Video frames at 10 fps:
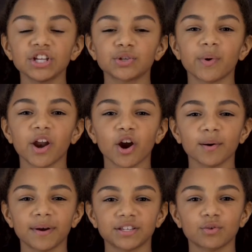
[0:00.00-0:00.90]
so when I
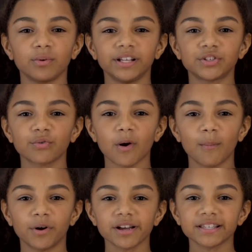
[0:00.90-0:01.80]
heard my school needs
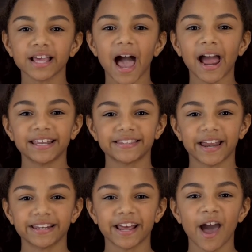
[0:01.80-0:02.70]
Chromebooks, I
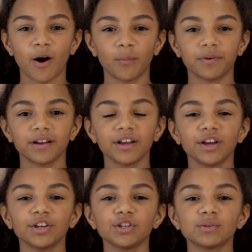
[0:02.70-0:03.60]
decided to help,
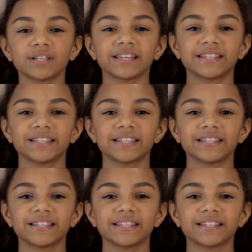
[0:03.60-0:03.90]
using